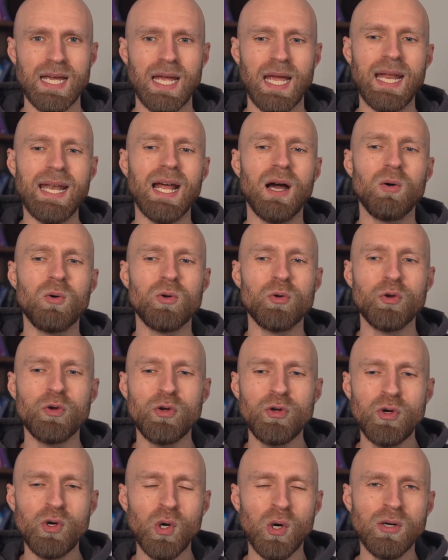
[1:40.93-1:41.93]
And now
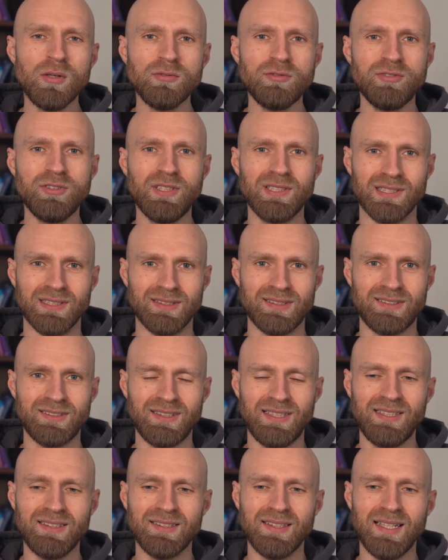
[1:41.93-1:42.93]
confidence
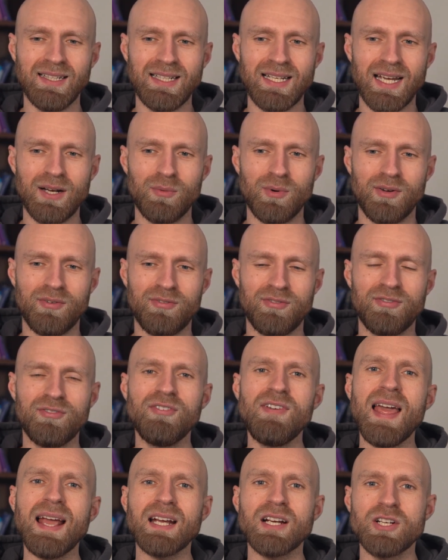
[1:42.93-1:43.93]
is like a
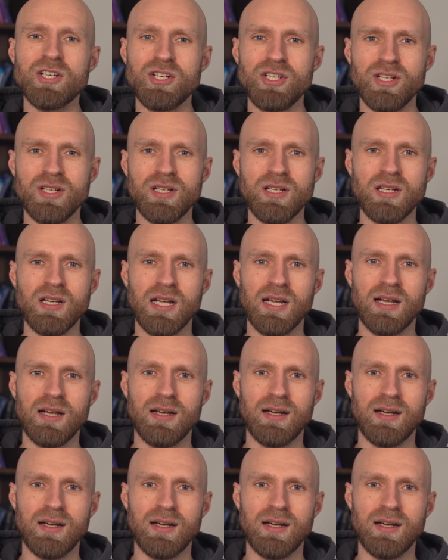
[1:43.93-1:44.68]
reflection